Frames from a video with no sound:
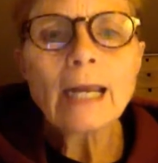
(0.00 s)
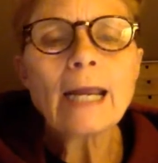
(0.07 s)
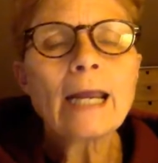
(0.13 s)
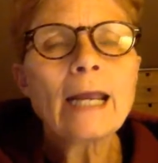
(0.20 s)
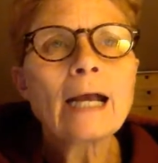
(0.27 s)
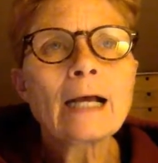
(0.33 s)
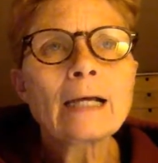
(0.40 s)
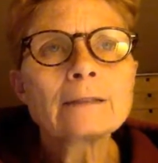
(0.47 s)

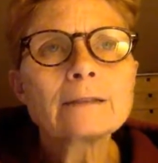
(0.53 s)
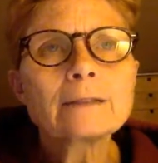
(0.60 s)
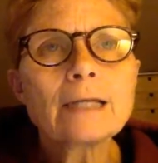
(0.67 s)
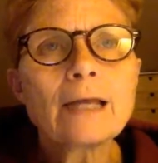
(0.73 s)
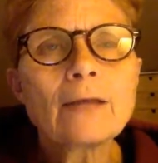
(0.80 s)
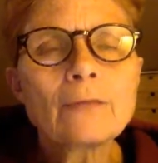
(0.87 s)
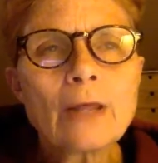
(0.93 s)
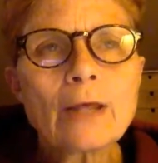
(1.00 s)
and
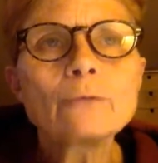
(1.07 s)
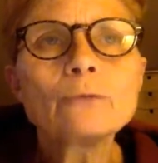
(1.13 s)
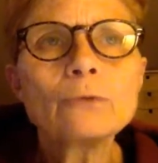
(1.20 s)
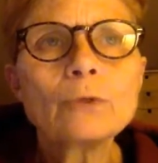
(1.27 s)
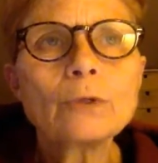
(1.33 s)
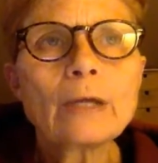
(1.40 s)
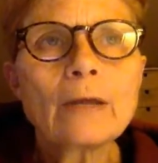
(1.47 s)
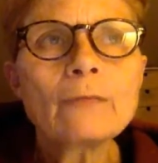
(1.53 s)
then
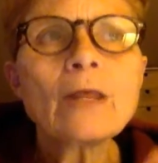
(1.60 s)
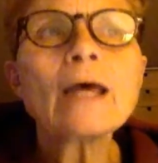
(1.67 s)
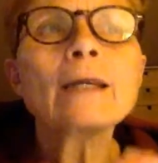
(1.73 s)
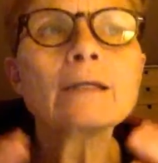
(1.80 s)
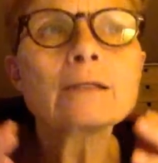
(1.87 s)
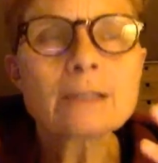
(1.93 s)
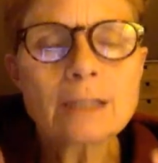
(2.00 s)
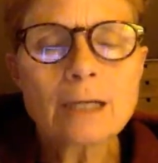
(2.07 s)

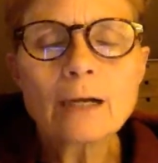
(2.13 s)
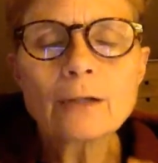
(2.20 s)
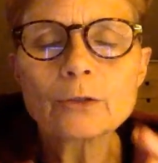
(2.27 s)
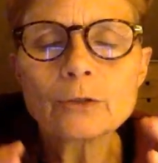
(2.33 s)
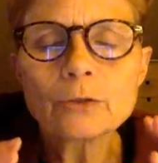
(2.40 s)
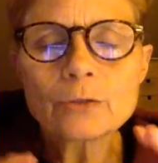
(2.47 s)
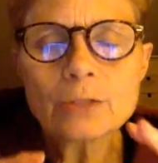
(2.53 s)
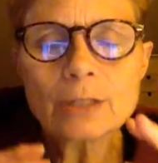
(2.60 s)
as
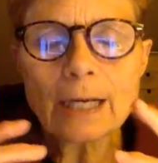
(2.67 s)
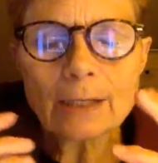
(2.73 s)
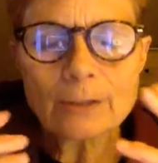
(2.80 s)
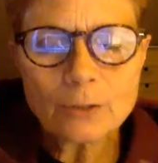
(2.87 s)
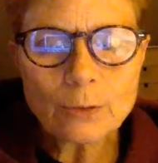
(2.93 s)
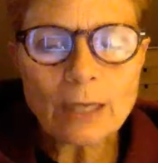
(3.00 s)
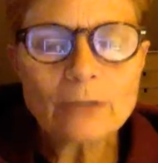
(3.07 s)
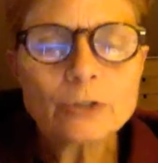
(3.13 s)
scholars,
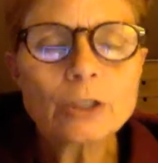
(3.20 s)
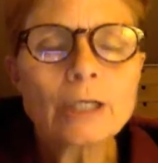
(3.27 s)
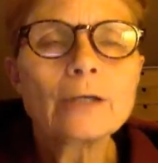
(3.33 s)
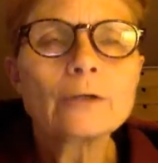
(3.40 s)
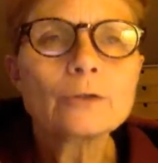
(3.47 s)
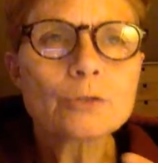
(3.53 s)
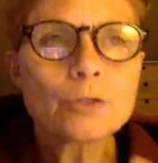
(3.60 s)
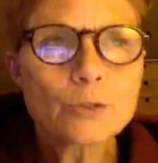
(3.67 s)
as
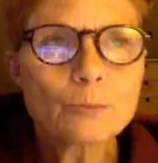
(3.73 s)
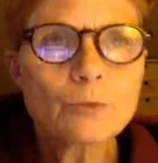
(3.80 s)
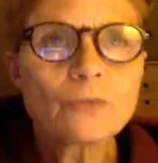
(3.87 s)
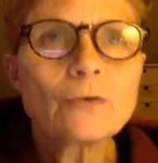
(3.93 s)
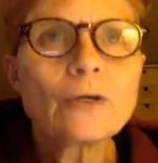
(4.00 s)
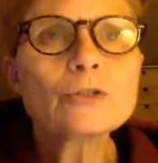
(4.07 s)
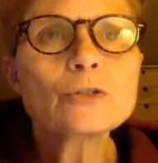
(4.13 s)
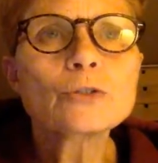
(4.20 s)
educators, as
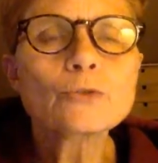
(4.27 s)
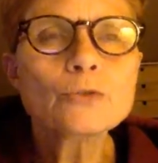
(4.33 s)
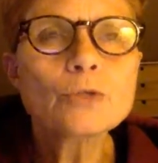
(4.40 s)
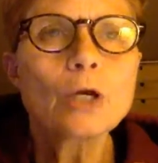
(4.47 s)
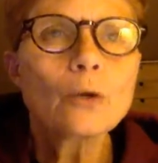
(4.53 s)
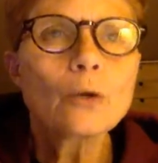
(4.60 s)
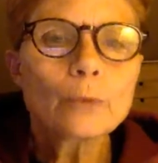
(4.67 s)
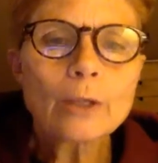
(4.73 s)
professionals,
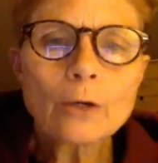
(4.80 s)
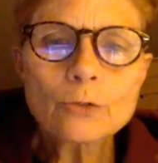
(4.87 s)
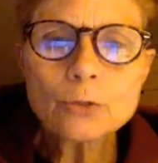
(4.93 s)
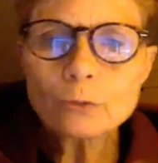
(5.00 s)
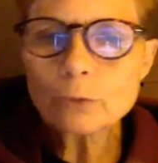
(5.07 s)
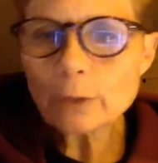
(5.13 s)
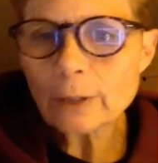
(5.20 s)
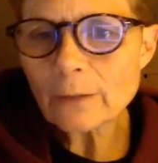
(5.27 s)
we
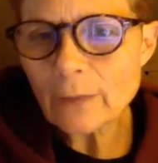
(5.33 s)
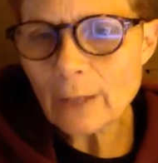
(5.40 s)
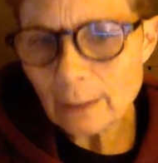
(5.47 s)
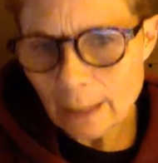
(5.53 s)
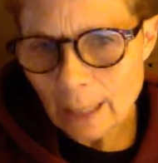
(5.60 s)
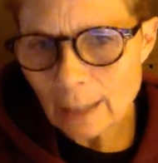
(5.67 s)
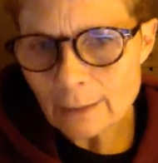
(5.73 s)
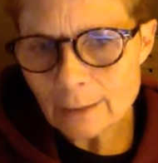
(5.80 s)
also look at
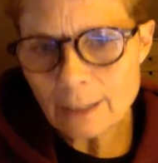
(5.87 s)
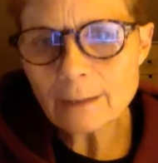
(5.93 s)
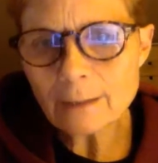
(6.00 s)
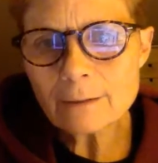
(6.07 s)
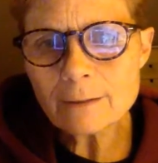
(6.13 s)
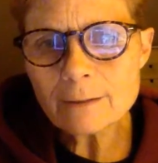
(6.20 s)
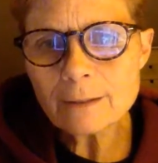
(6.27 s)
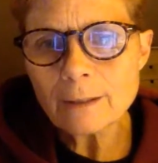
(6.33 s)
that
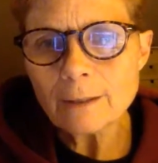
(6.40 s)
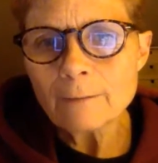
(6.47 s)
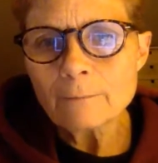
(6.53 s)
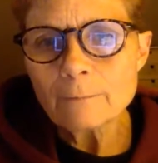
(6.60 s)
context,